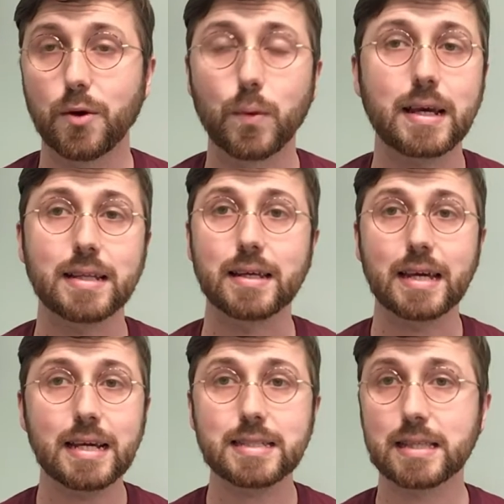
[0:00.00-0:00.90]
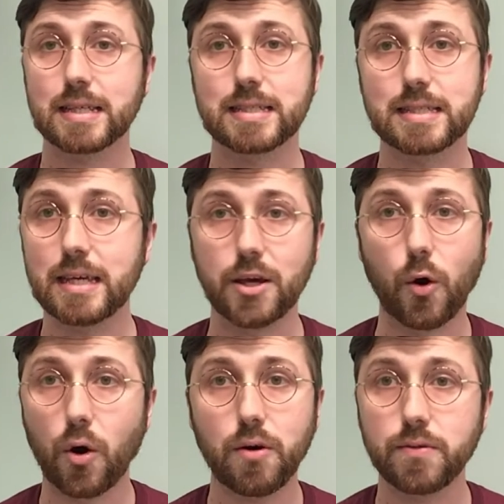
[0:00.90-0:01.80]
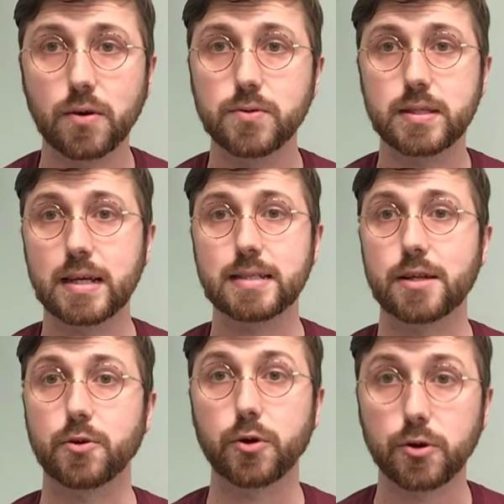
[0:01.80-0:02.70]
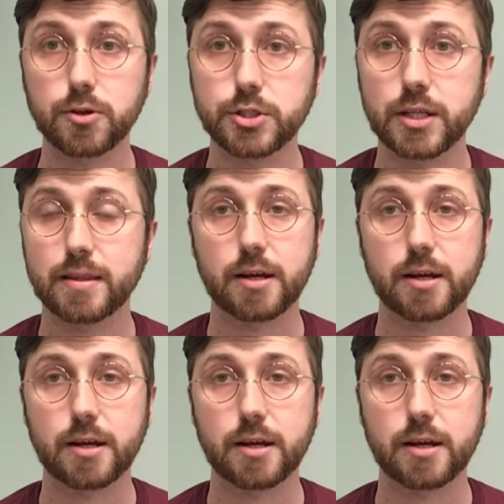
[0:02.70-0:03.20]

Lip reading: We can easily see all of those things that are urgent,